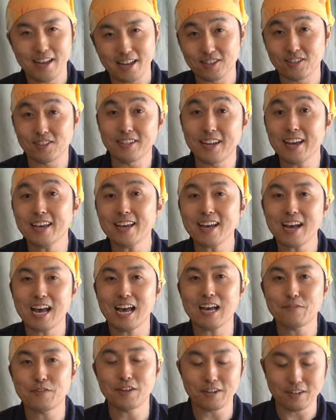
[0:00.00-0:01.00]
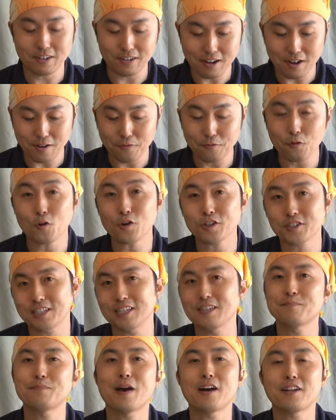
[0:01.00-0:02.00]
And today I have here a
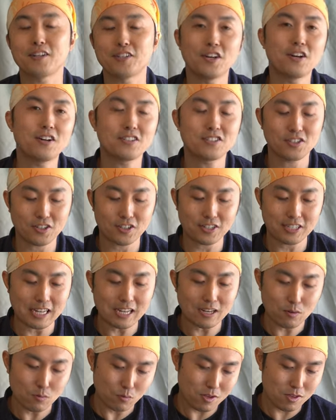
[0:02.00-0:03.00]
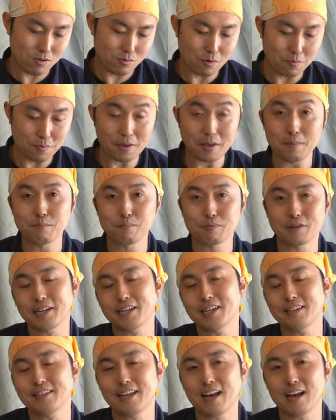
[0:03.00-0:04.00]
14 pound young turkey, which we'll be
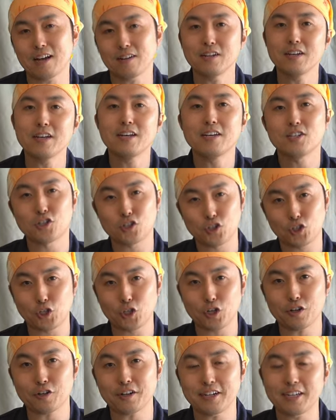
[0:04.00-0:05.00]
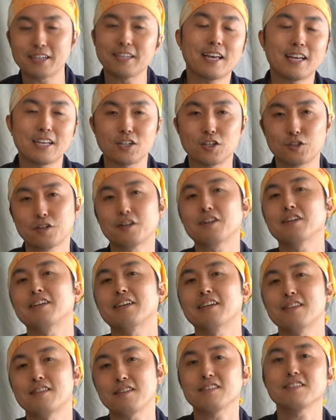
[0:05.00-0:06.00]
breaking down, skewering and
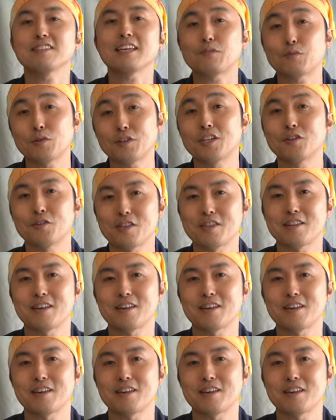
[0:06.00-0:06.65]
grilling just like we do with